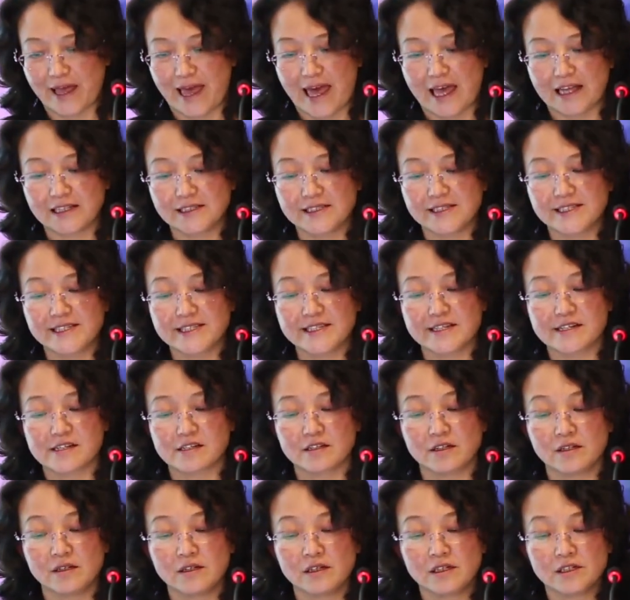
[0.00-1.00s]
and
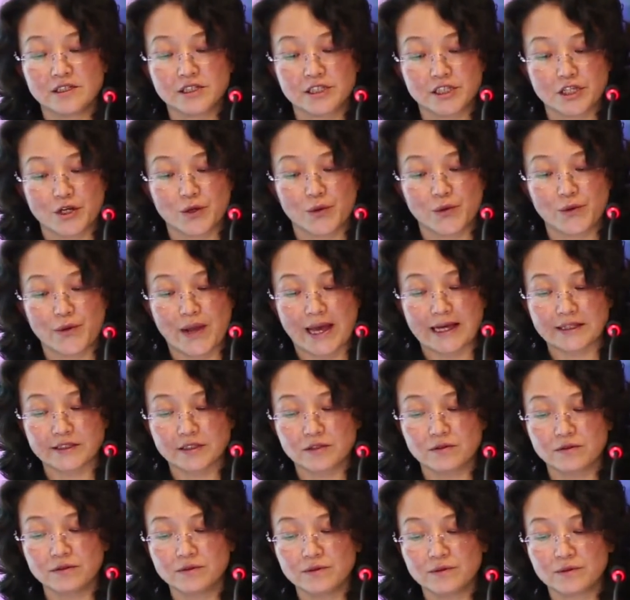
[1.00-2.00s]
their
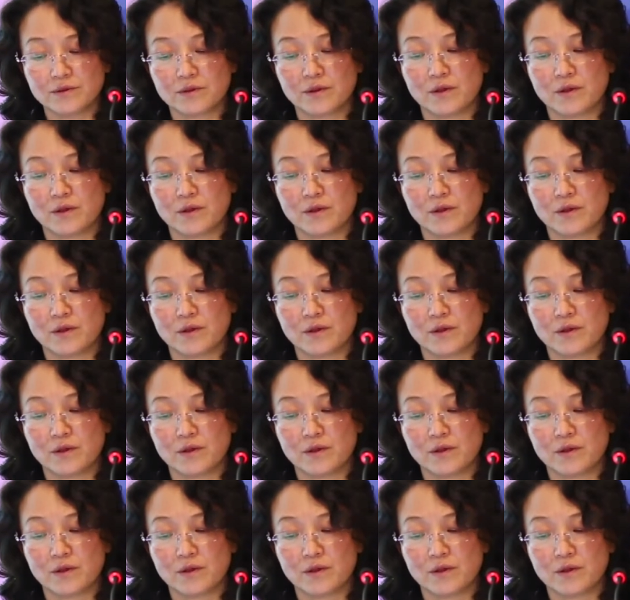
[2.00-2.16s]
theoretical